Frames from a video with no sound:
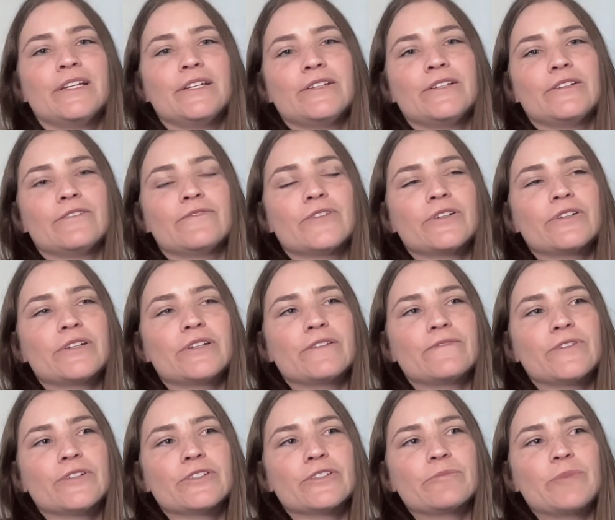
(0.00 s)
If
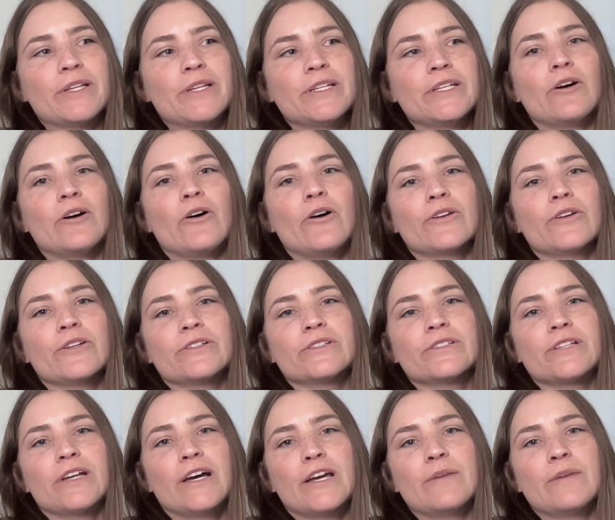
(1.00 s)
you're spending all your
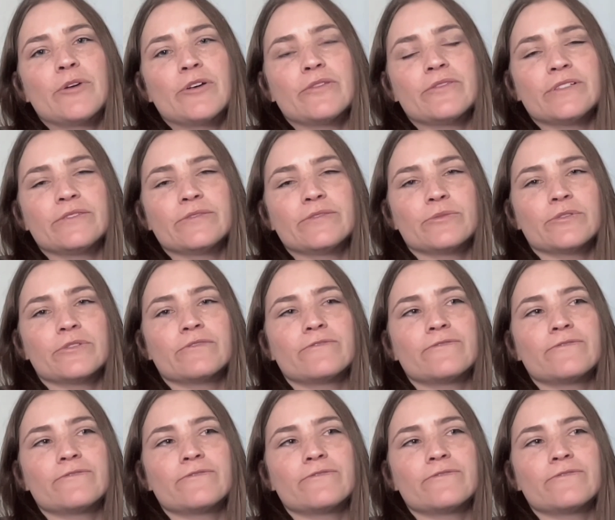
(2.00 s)
time on these sort of